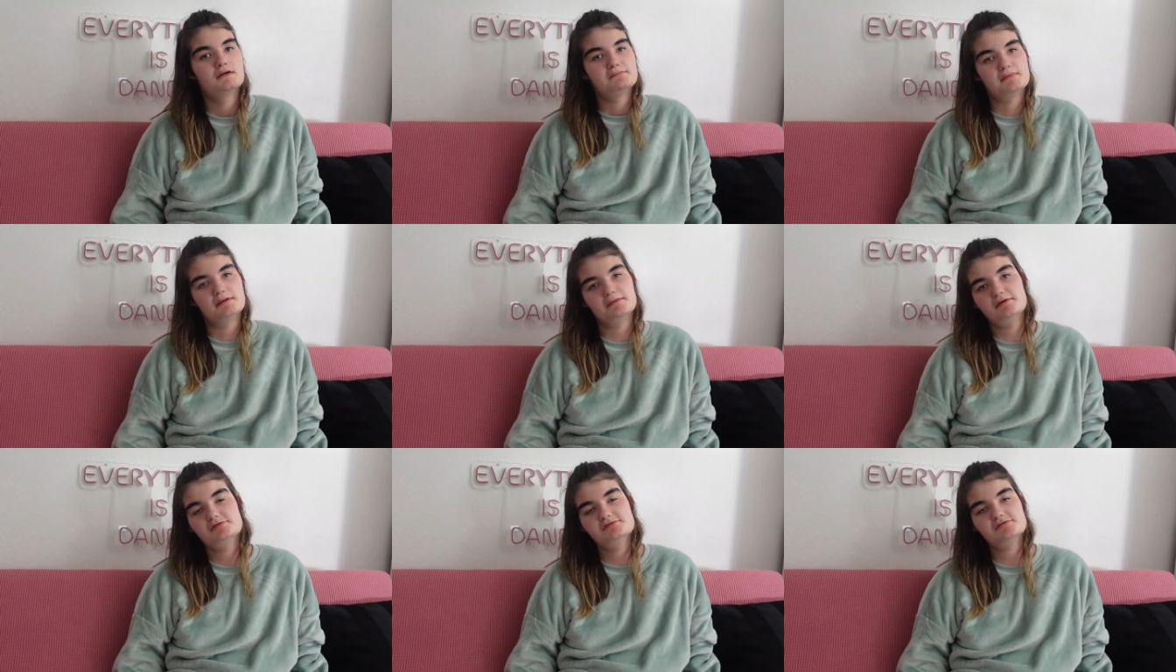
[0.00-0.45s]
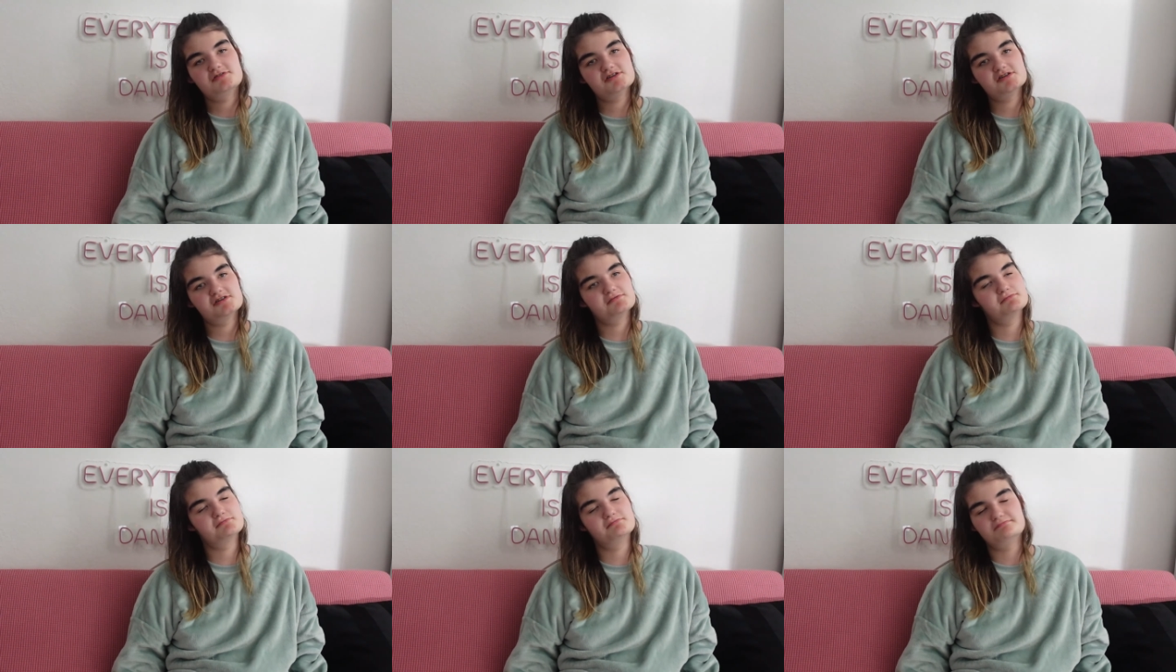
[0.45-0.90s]
I'm
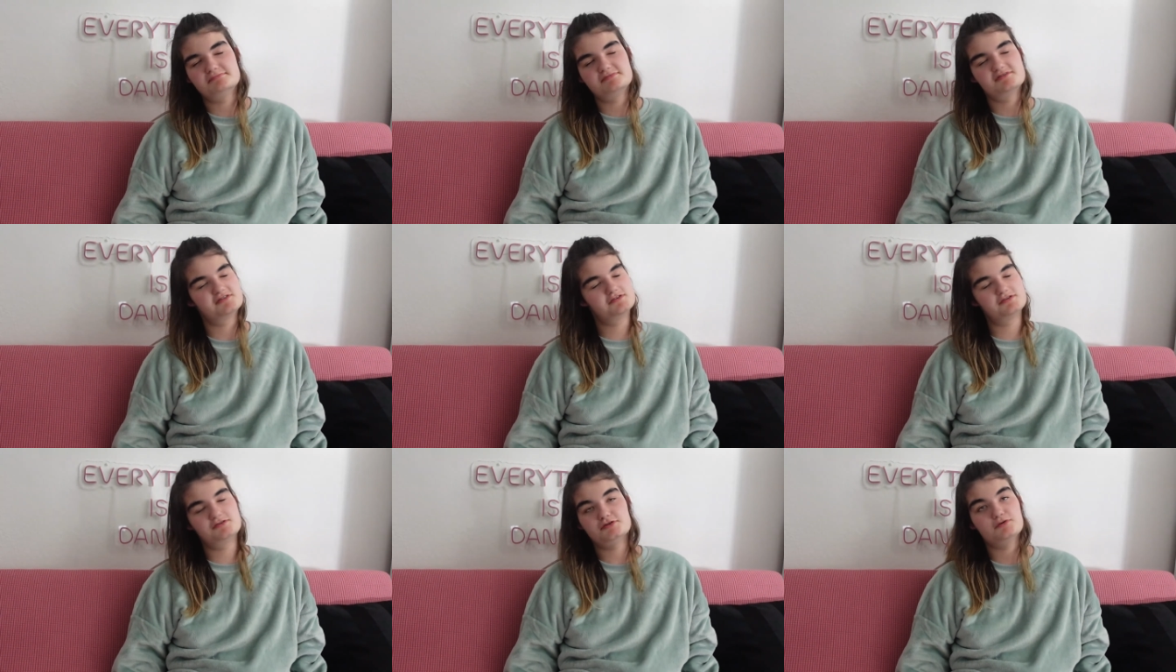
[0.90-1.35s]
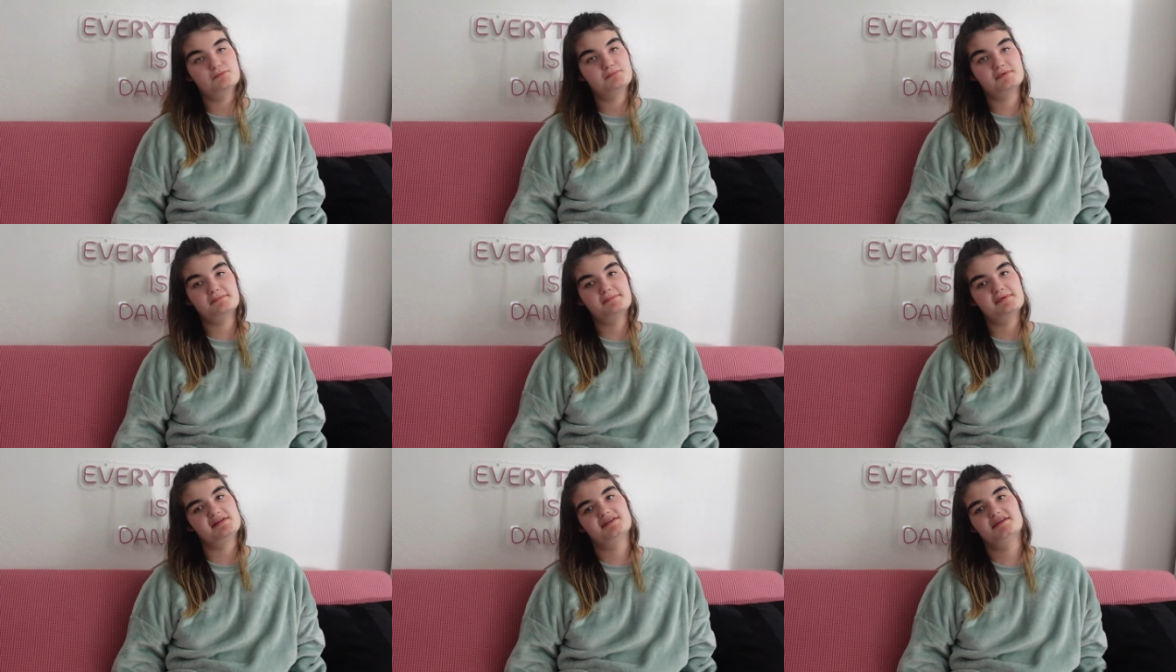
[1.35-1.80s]
just
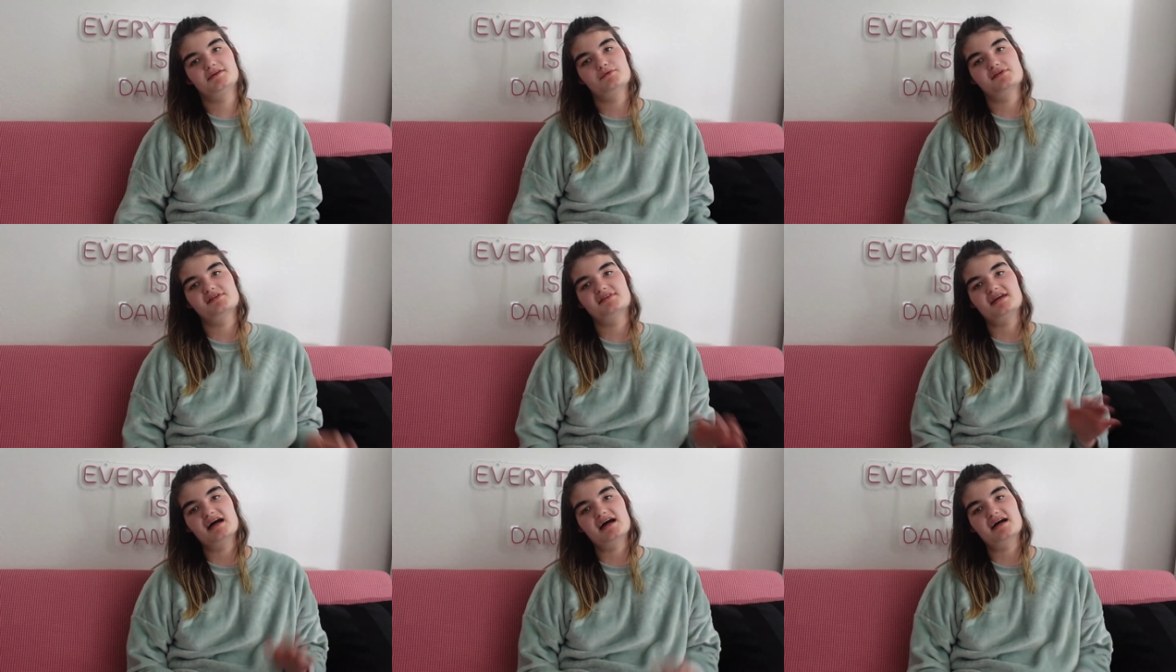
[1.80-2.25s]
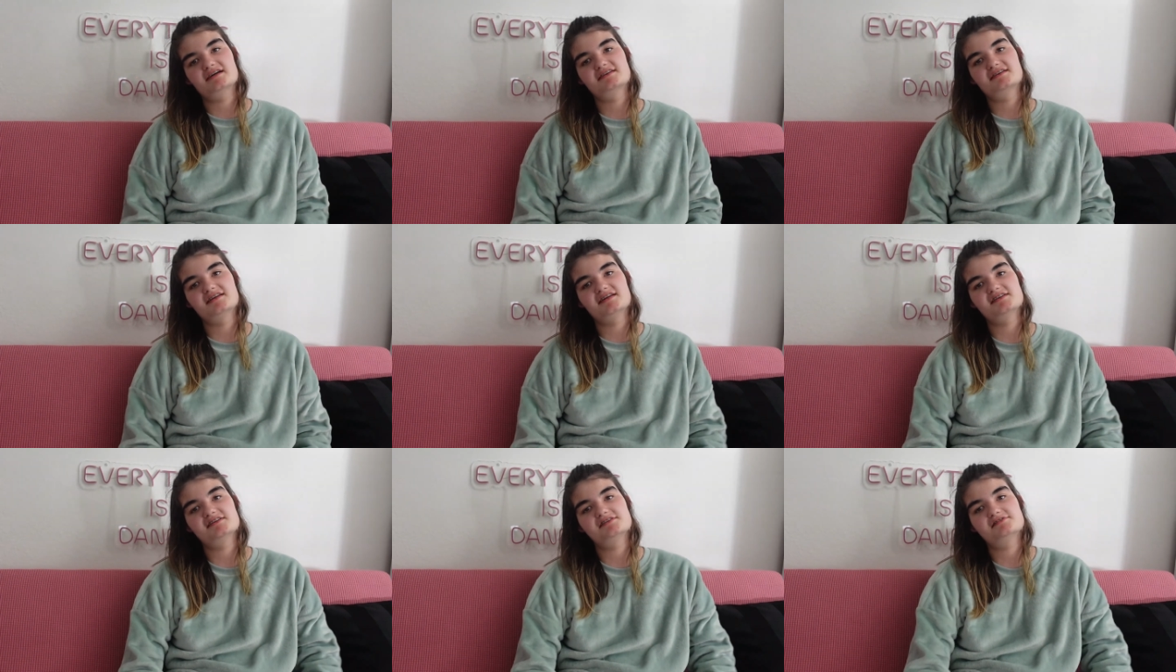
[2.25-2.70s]
super busy with tax
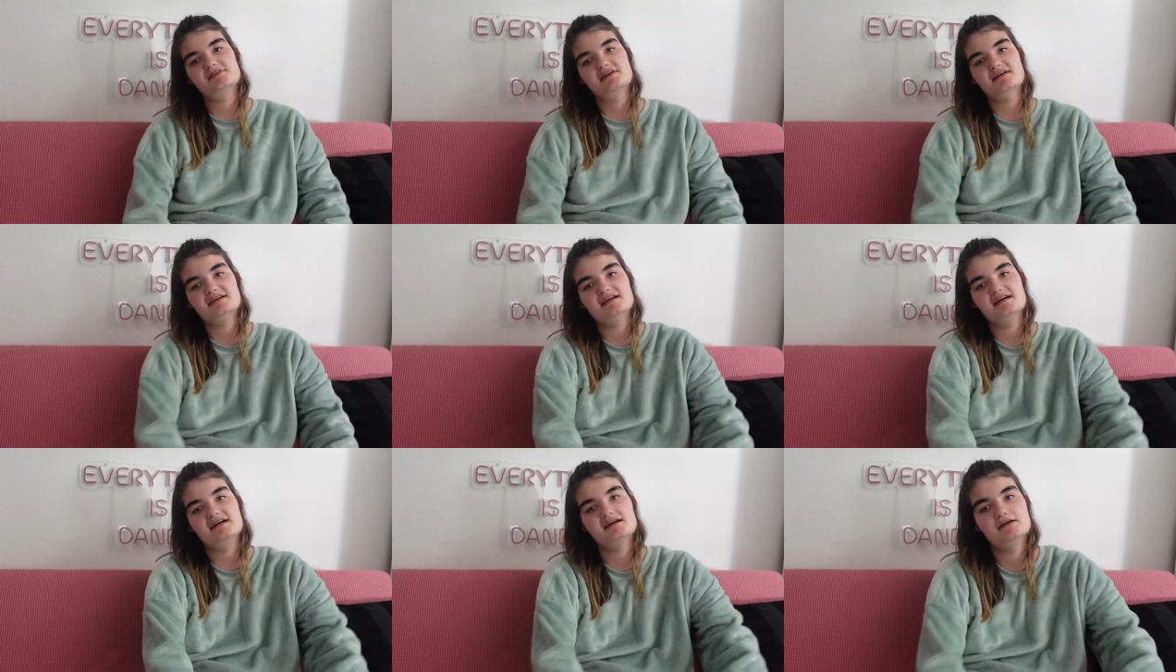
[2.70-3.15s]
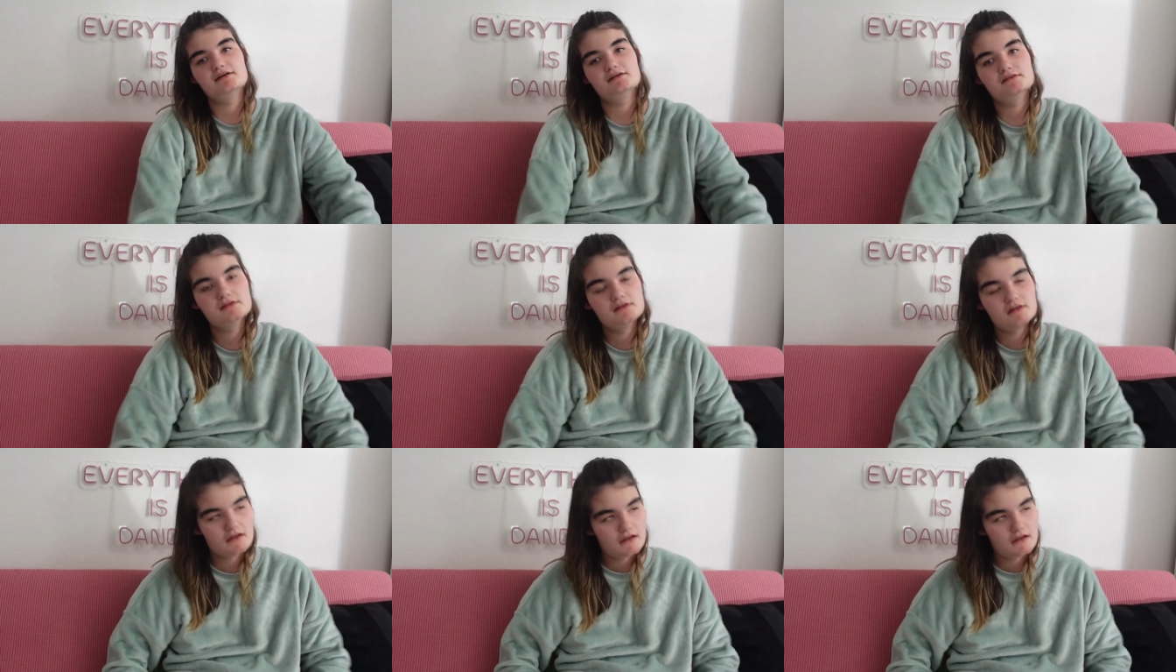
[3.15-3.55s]
season right now.